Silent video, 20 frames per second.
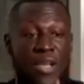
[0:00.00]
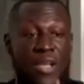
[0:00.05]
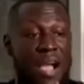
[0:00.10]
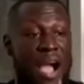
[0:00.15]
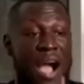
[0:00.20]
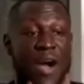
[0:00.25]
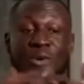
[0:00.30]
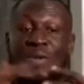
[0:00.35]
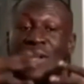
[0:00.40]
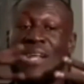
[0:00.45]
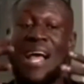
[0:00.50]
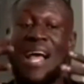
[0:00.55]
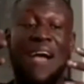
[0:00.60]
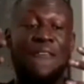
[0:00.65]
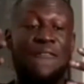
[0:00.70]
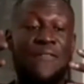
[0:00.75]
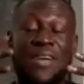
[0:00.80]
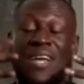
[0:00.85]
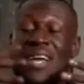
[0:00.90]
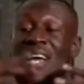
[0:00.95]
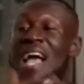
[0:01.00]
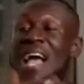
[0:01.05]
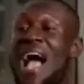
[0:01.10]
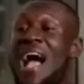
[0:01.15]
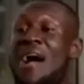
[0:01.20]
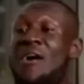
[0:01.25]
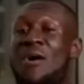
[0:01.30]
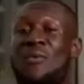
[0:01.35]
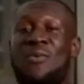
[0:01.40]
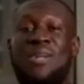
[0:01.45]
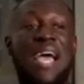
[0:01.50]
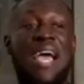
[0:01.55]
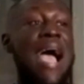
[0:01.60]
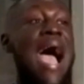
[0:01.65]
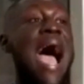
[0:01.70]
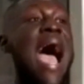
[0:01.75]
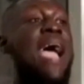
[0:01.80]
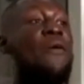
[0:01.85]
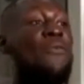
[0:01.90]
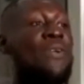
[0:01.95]
I want to yes. have. Ha- I want to. Ha-
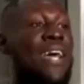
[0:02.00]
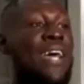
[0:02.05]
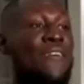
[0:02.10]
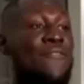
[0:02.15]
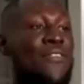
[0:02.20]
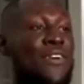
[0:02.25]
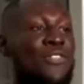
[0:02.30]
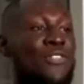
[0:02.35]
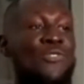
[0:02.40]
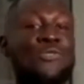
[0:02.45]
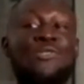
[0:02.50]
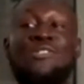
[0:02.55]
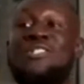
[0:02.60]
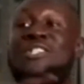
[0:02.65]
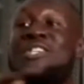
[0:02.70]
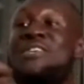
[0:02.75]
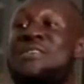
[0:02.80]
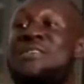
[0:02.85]
I want to have her children. She.